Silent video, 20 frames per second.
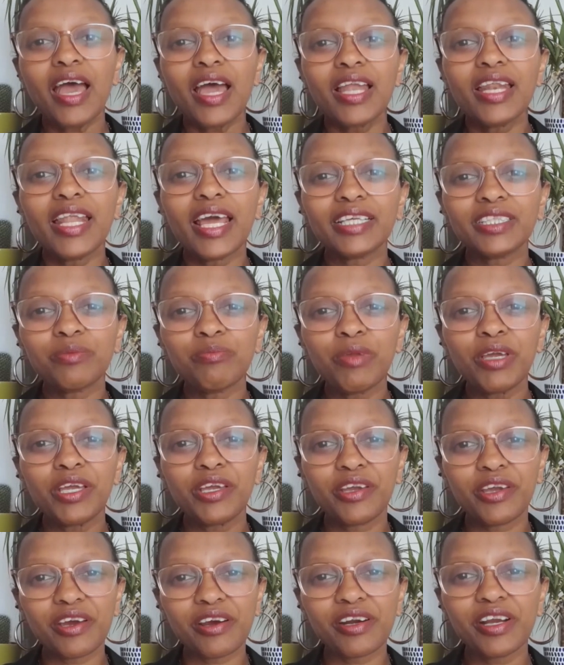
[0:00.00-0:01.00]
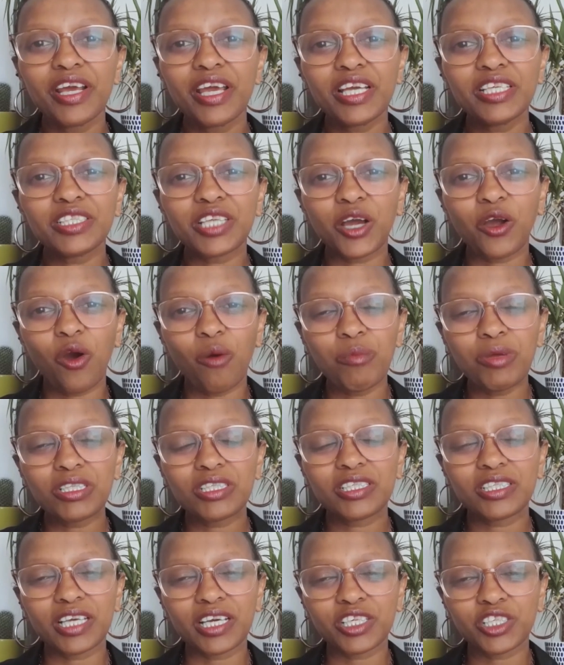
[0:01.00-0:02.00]
Let me hear in the comment
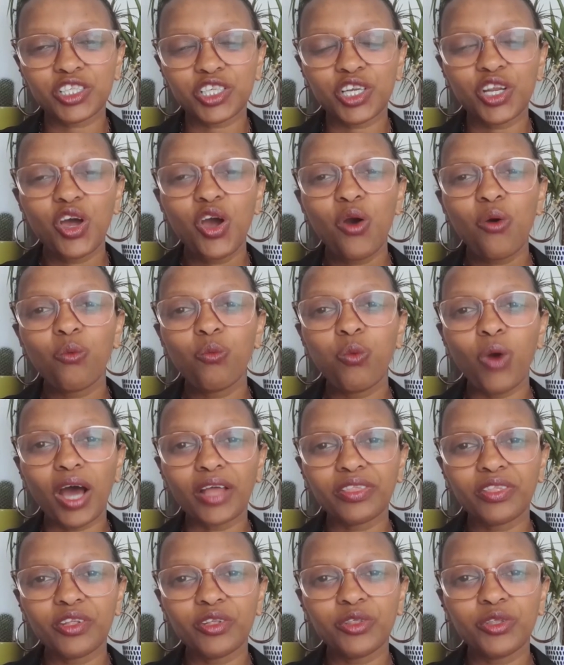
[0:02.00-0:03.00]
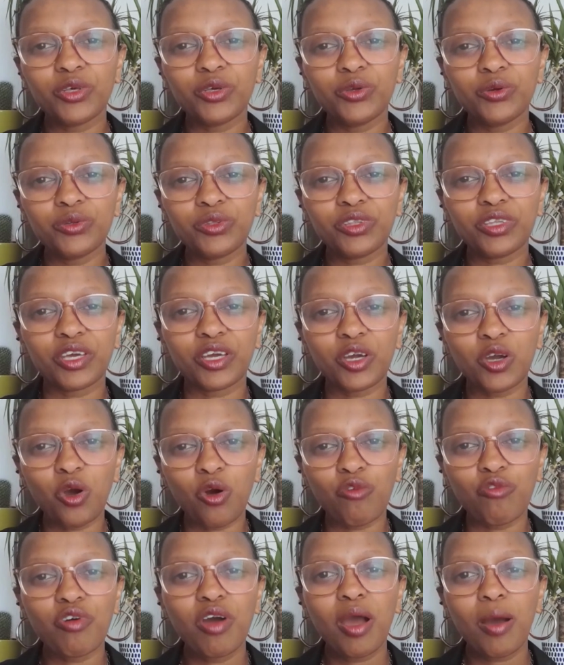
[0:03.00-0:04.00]
section, what do you think
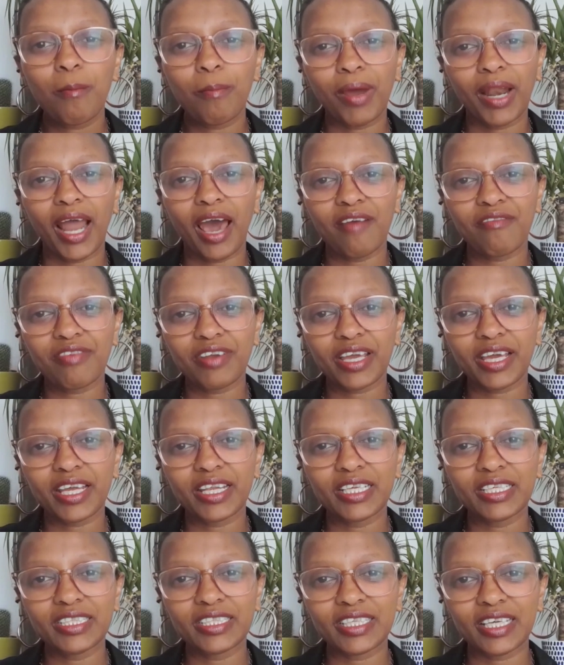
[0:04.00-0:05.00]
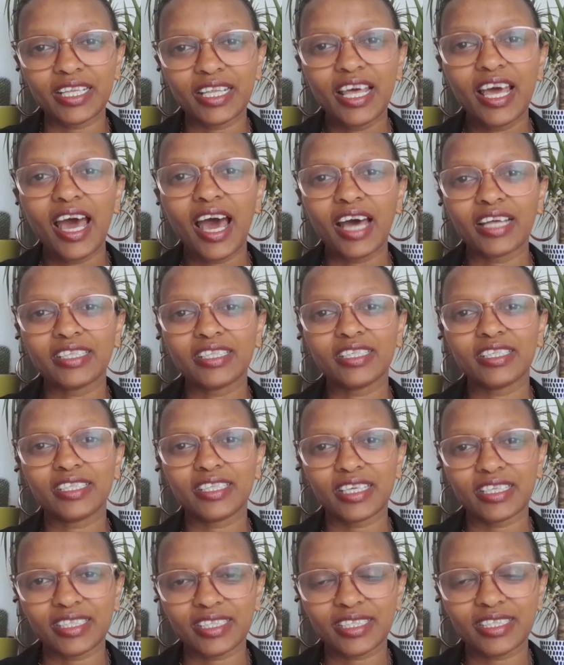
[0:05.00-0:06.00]
of Pan-Africanism at
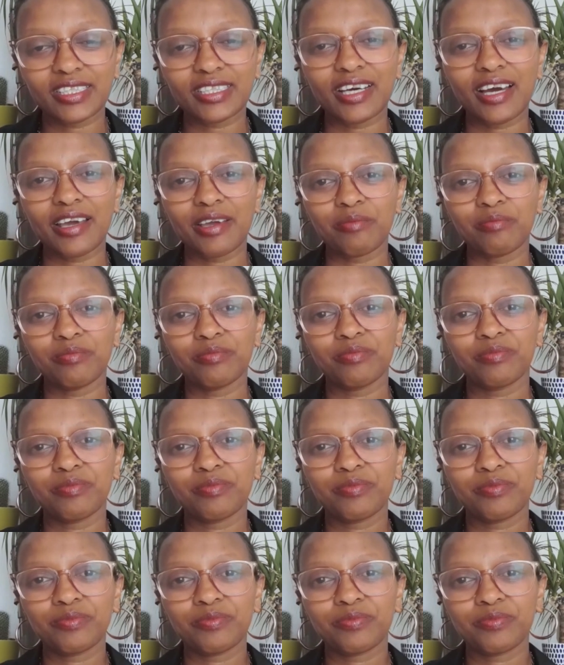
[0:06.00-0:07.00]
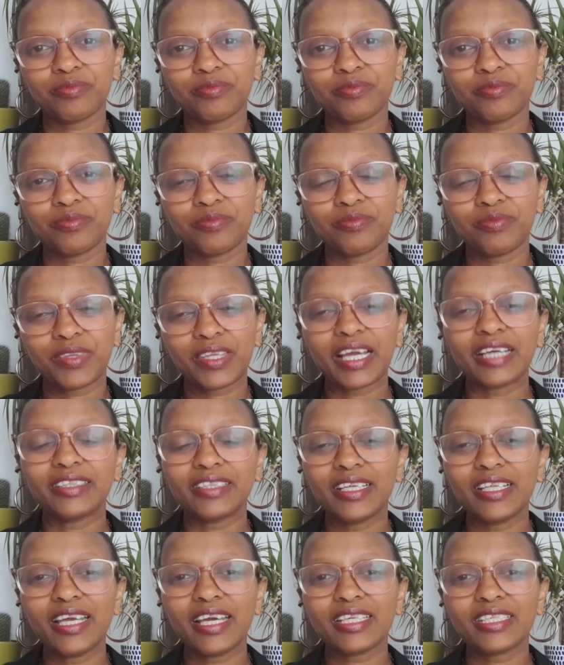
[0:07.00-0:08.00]
this time?
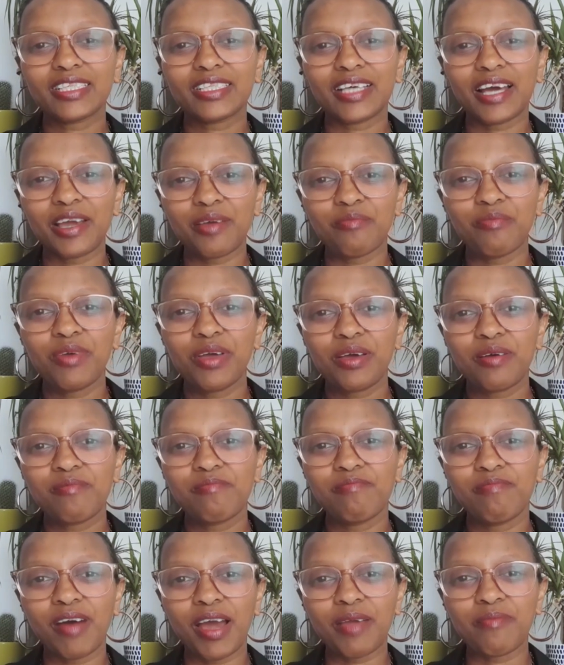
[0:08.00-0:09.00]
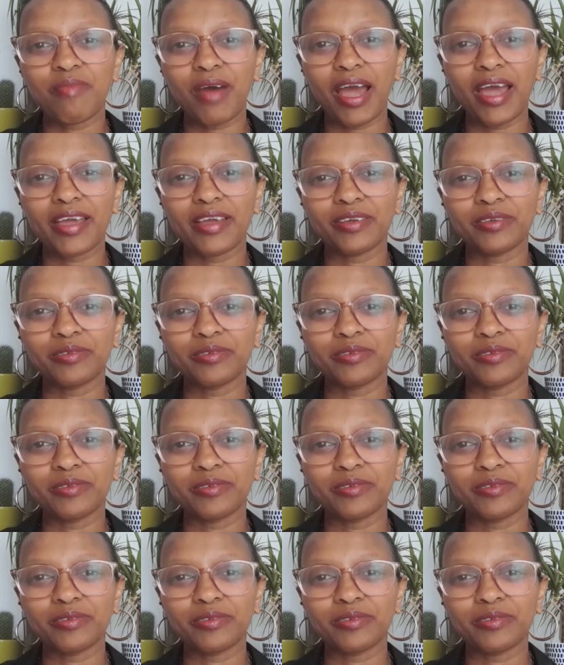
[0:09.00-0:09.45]
Until next time, bye-bye.